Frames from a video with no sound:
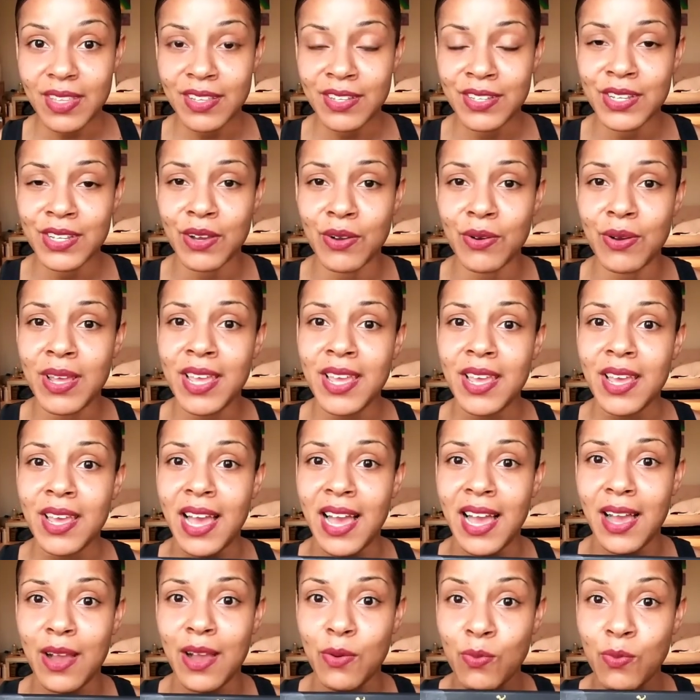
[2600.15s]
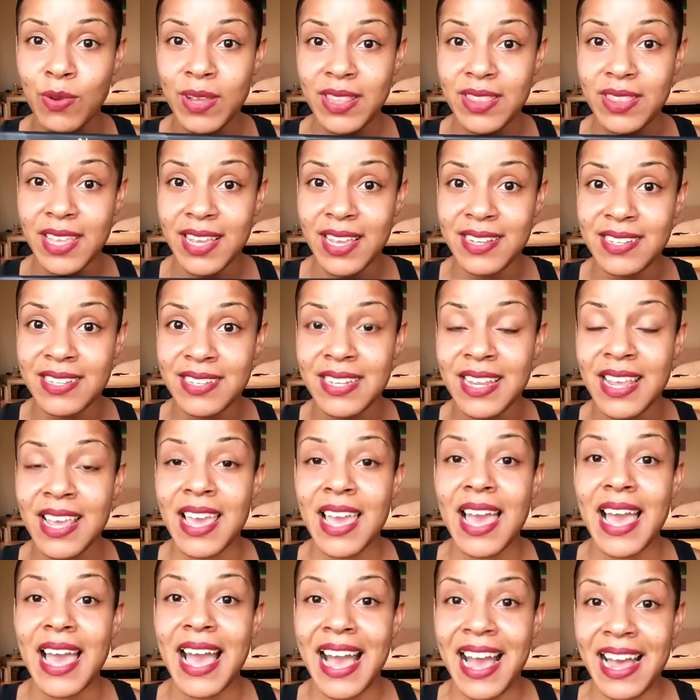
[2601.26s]
So with this,
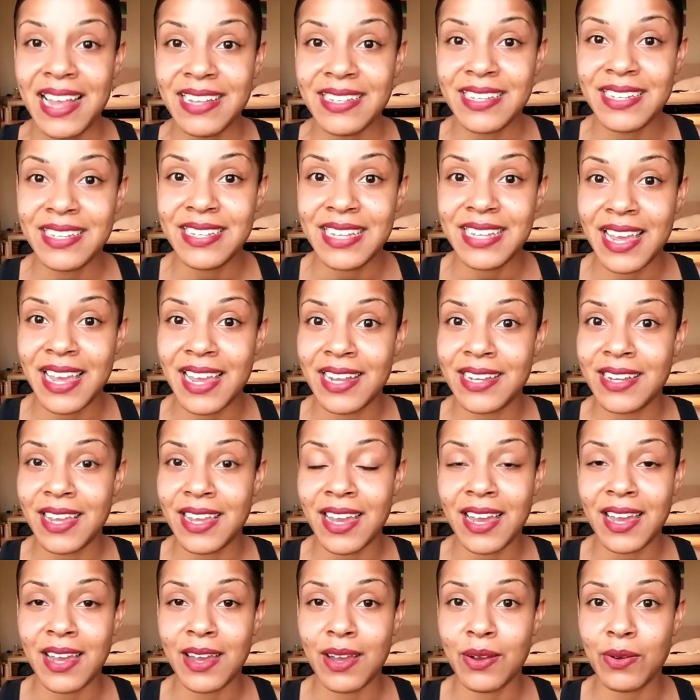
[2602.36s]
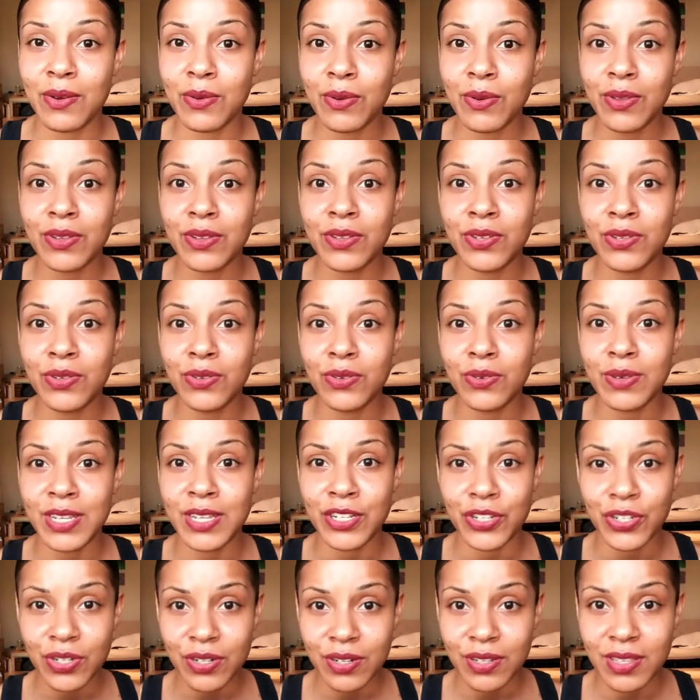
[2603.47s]
as I said, to
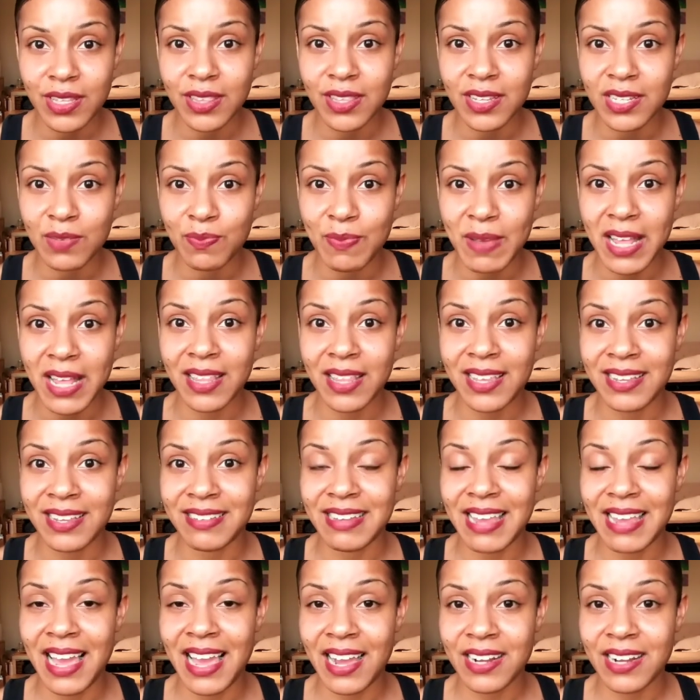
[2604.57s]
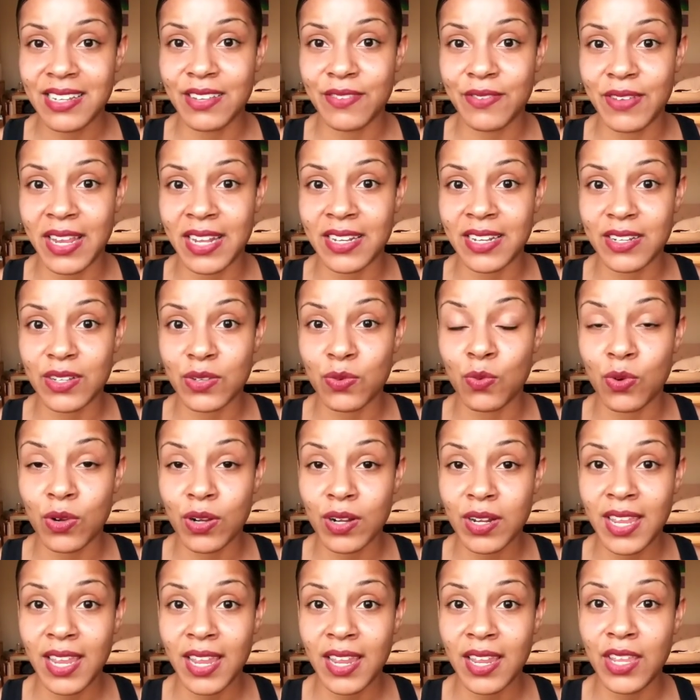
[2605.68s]
ensure that the spell is active and it's
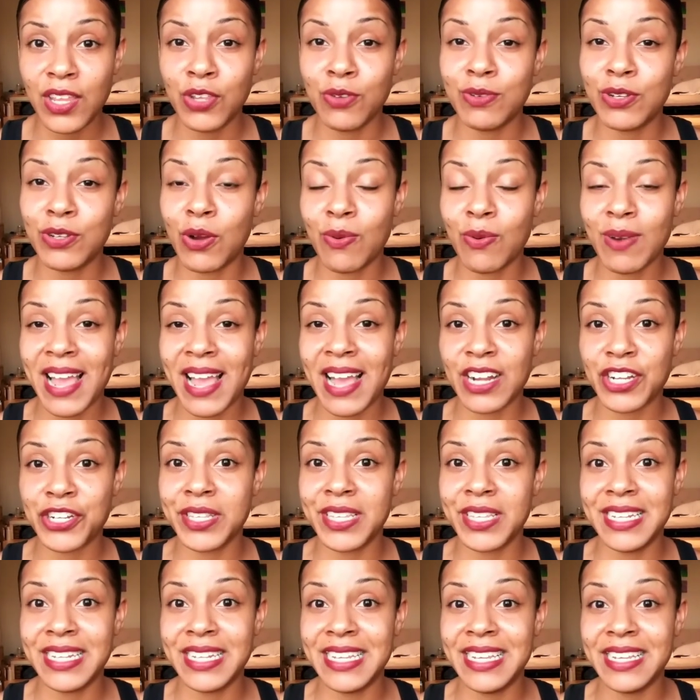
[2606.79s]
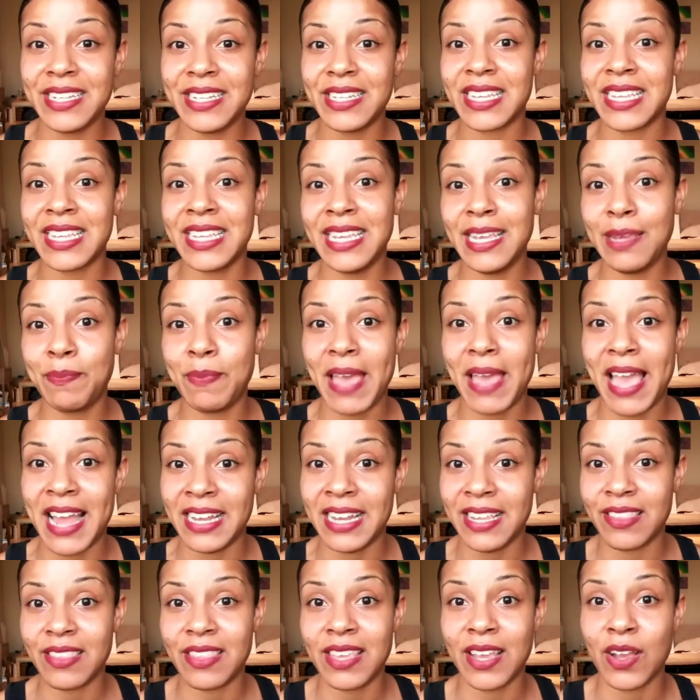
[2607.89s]
working, you don't actually need to keep
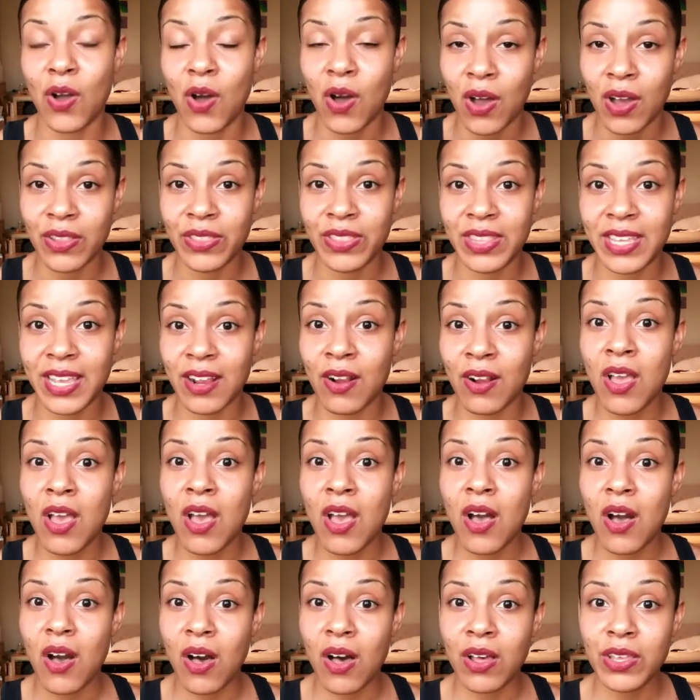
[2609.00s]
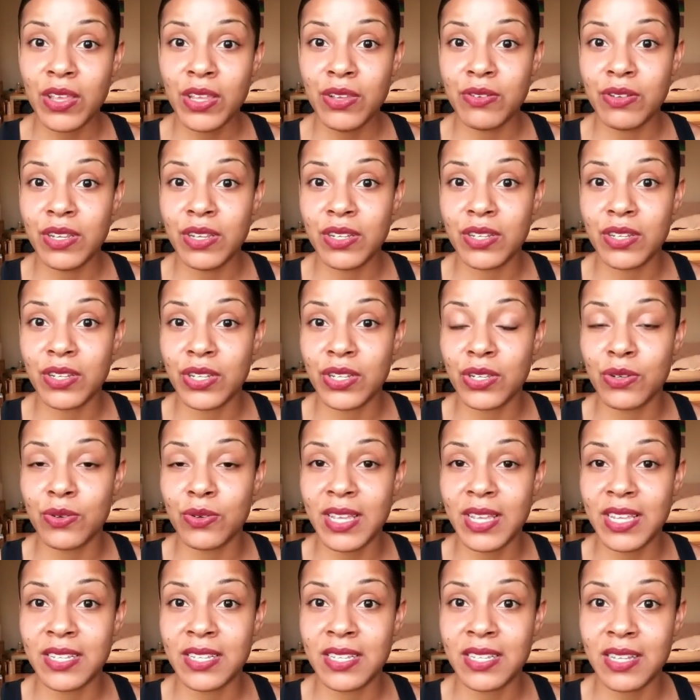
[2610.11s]
anything on there. All you need to do
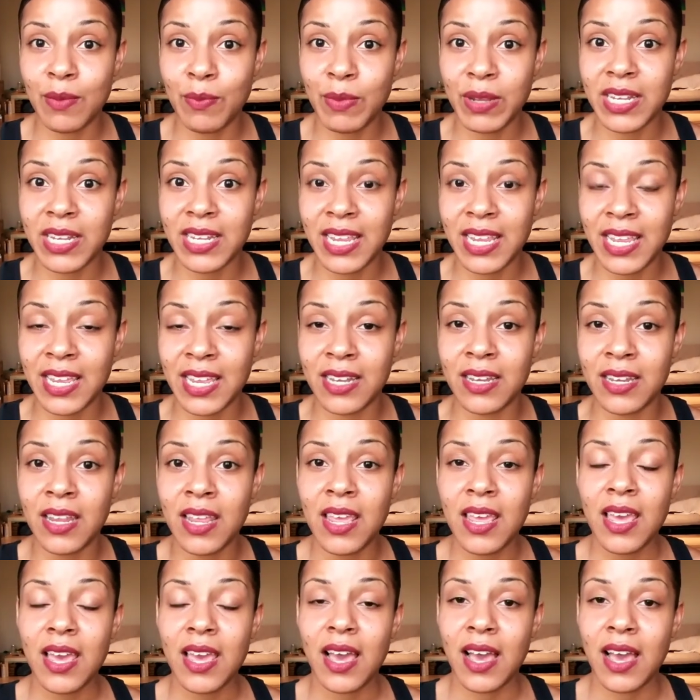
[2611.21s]
is summon it in,